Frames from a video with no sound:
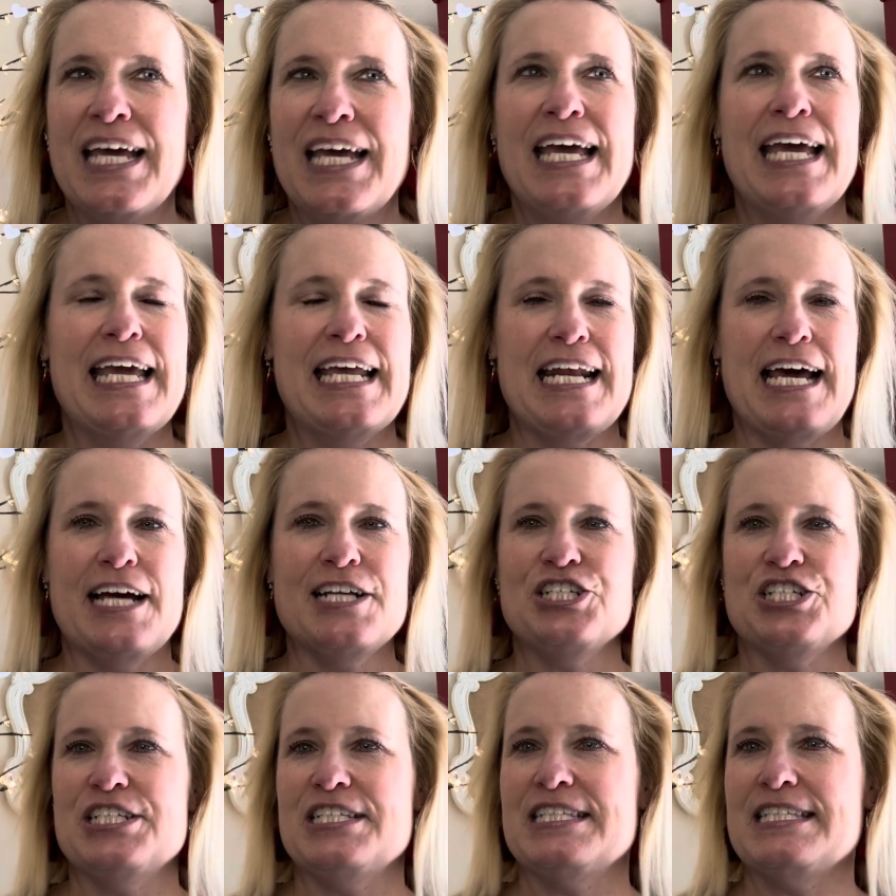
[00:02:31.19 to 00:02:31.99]
And I
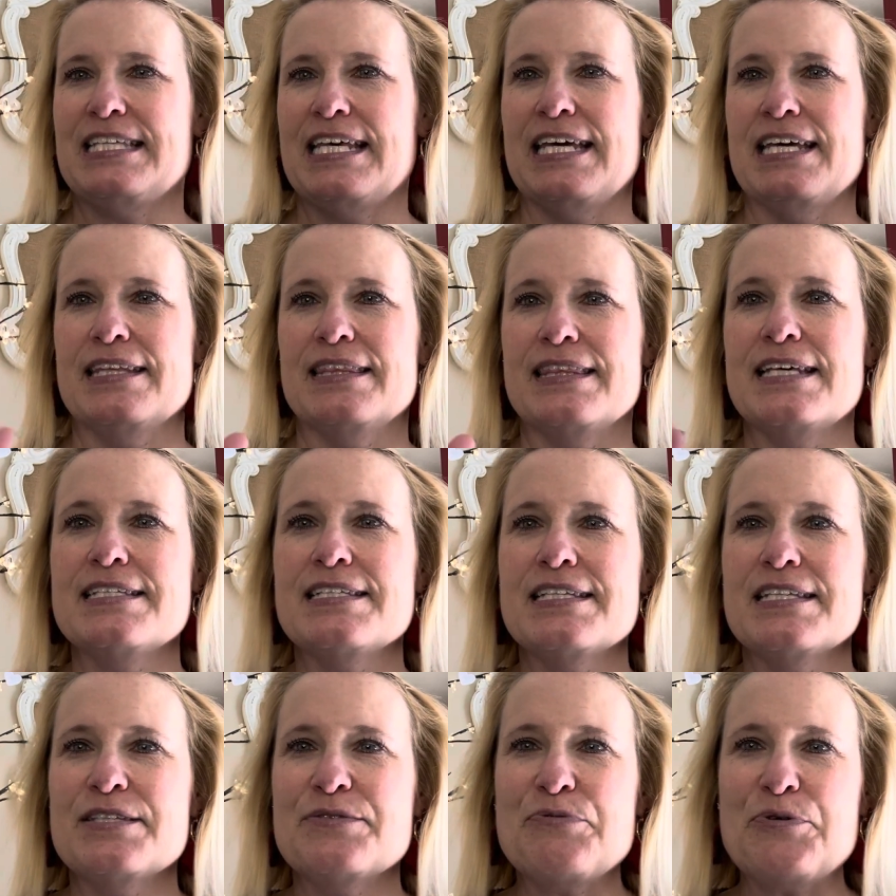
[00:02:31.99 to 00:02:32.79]
just said, this
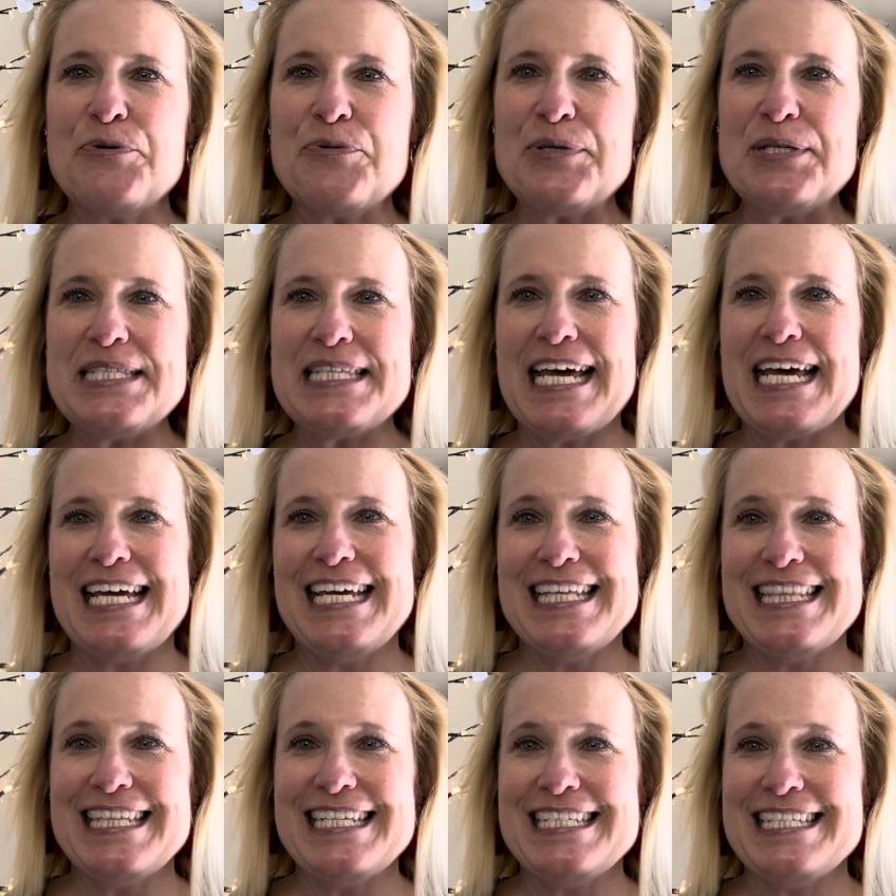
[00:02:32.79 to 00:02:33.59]
is what we say
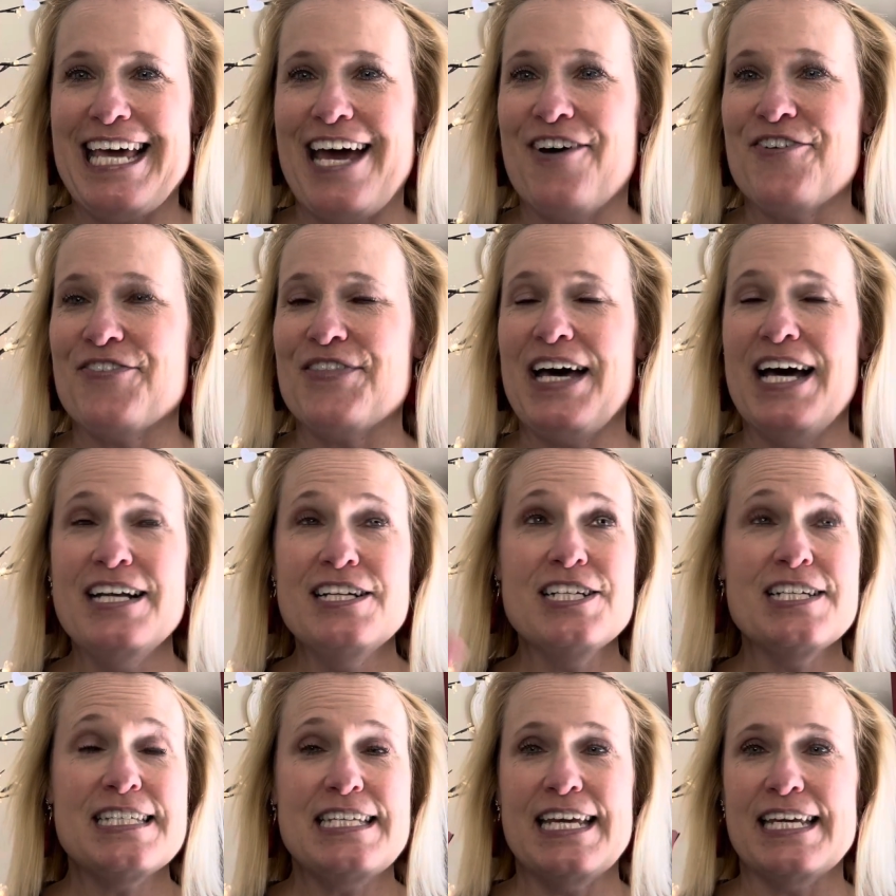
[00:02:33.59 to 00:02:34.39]
in the South. I
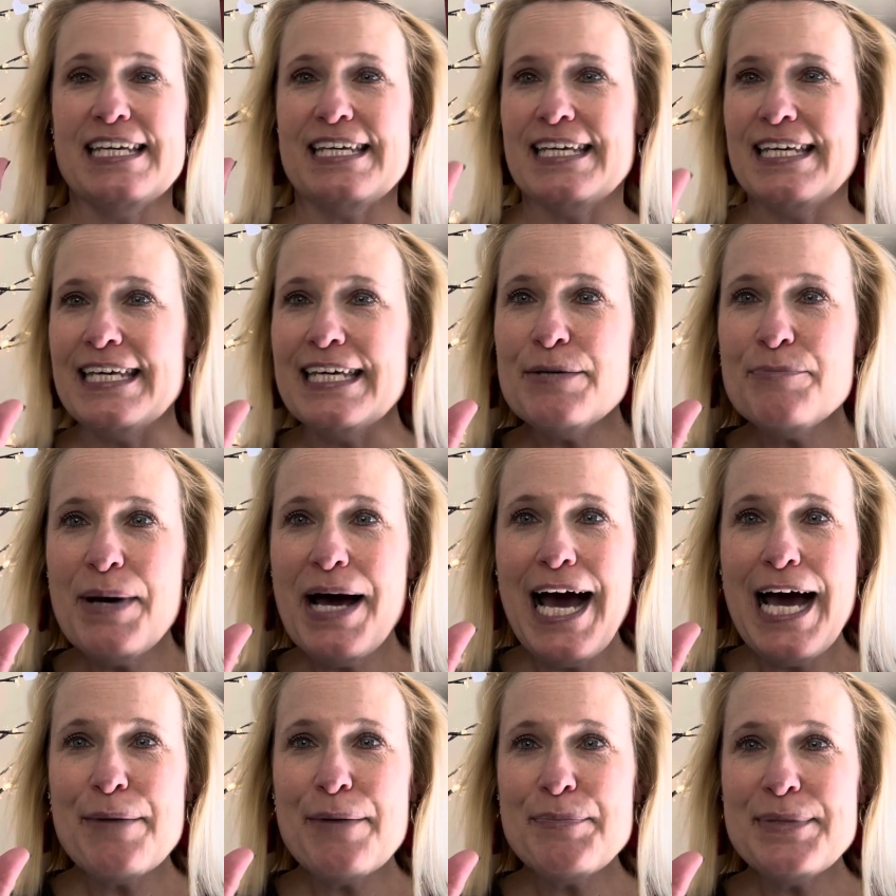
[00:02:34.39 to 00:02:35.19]
just said, get
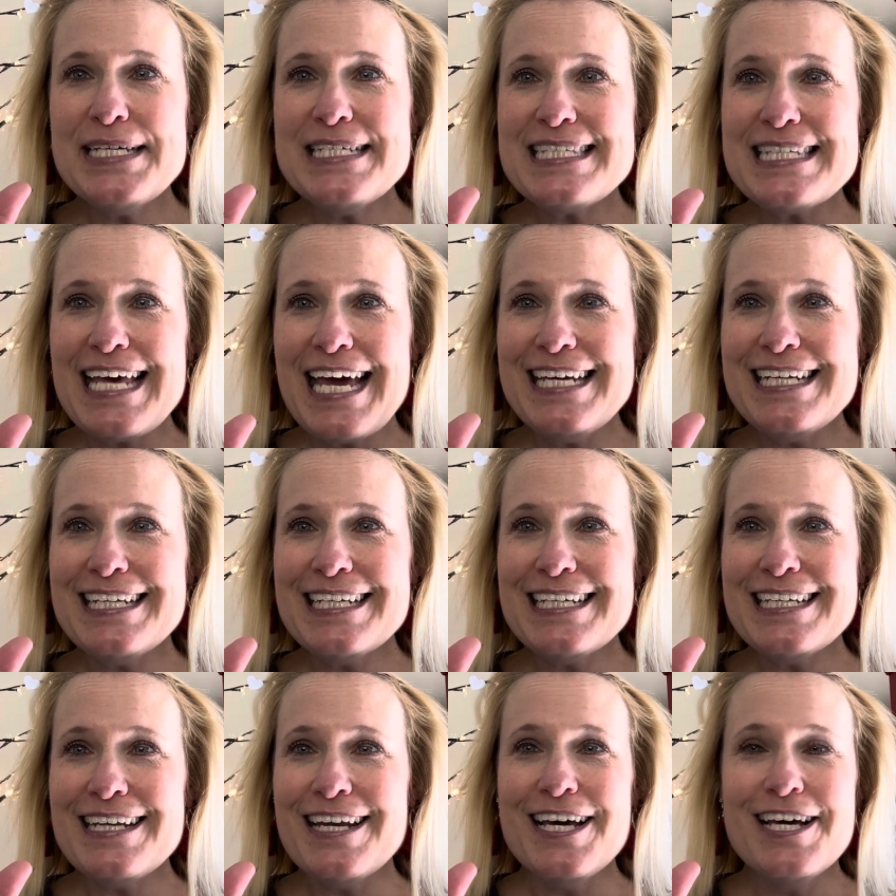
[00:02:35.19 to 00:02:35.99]
behind me,
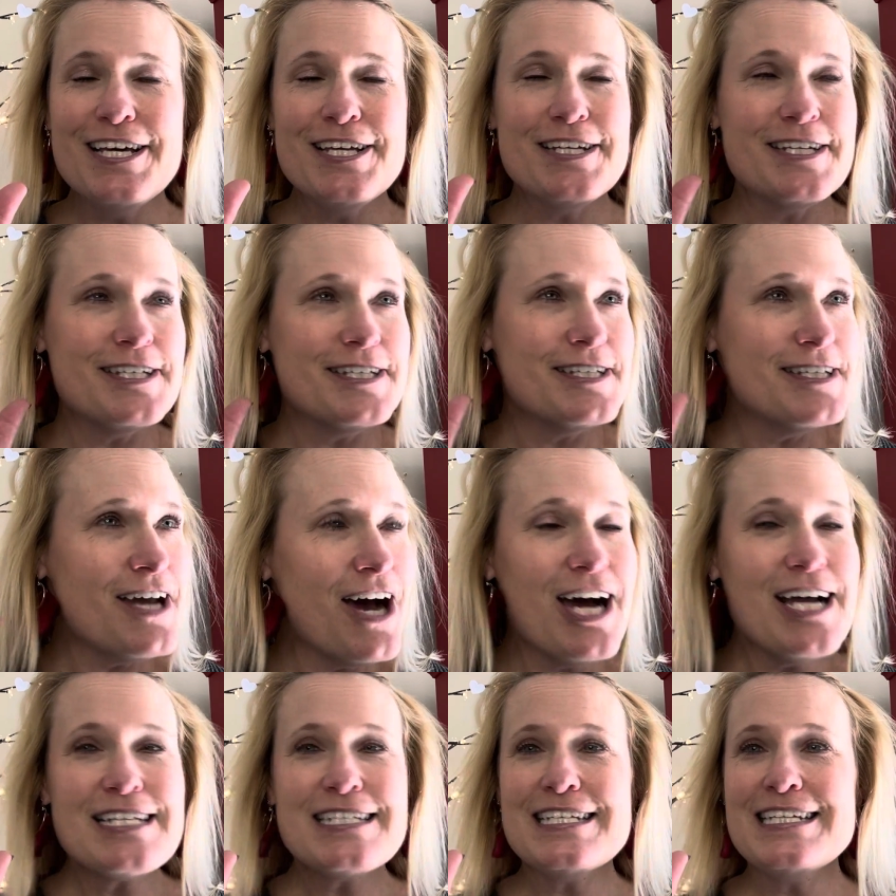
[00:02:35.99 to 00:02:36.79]
Satan.
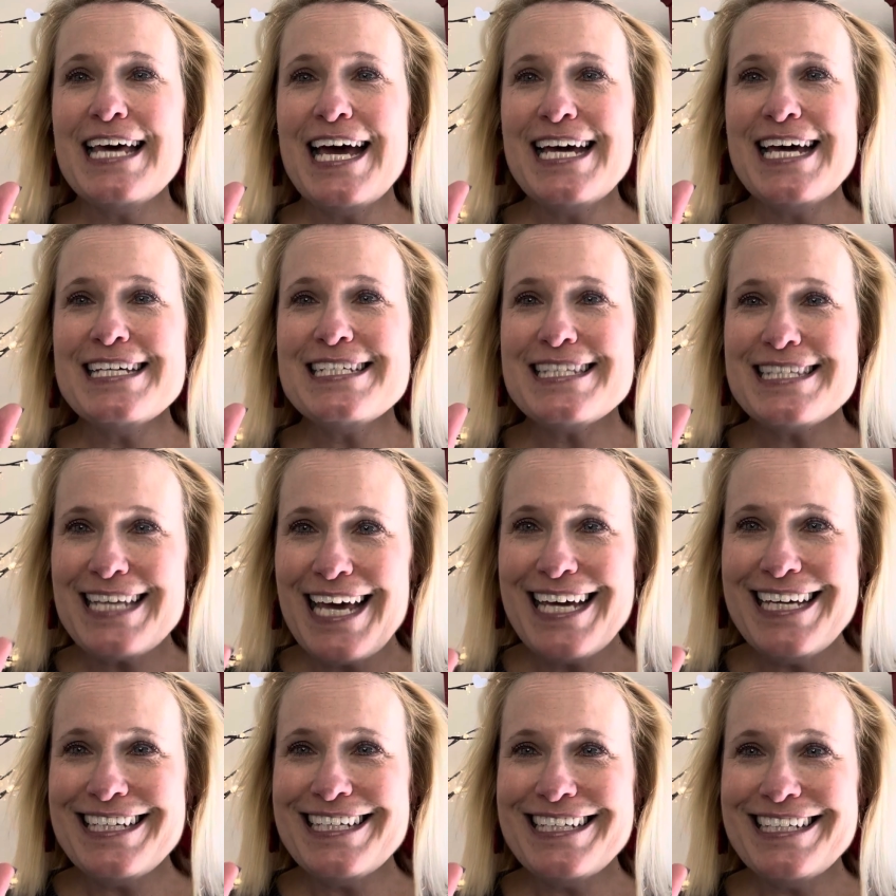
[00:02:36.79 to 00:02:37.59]
Not today,
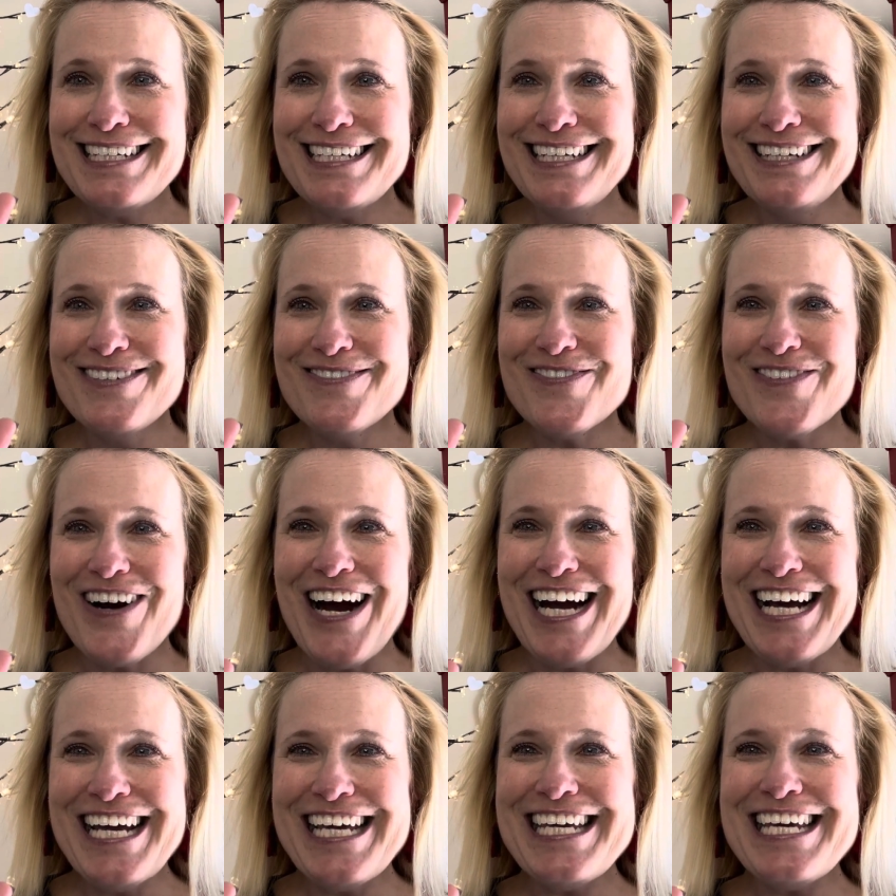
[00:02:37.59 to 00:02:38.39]
Satan,
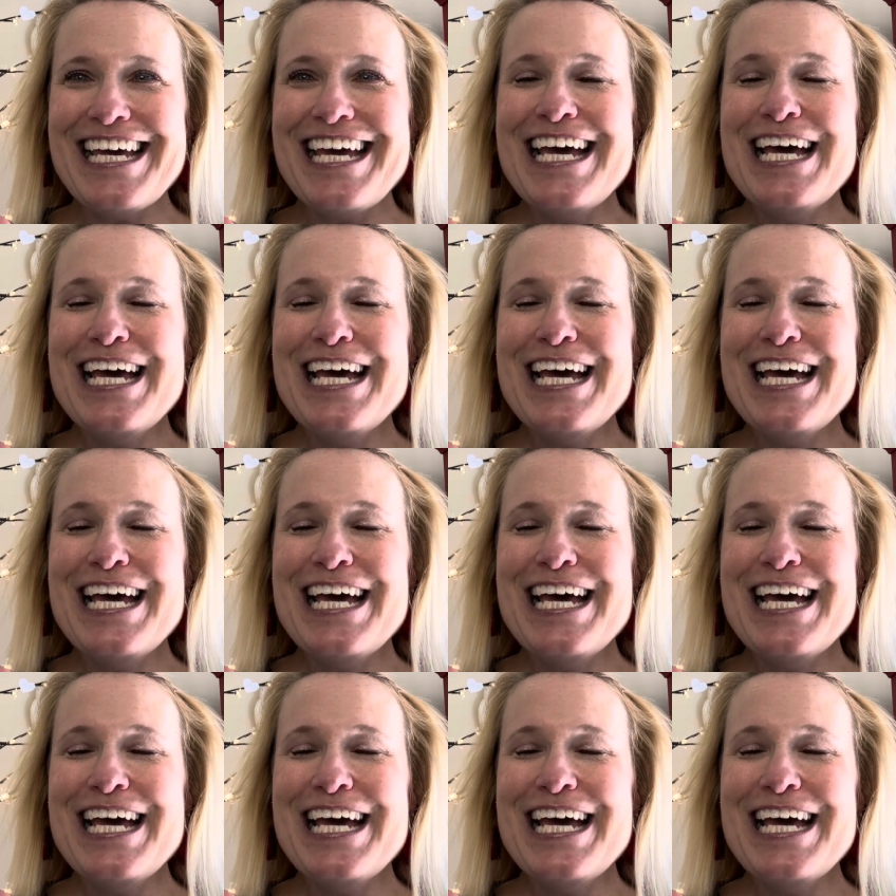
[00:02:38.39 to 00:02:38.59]
right?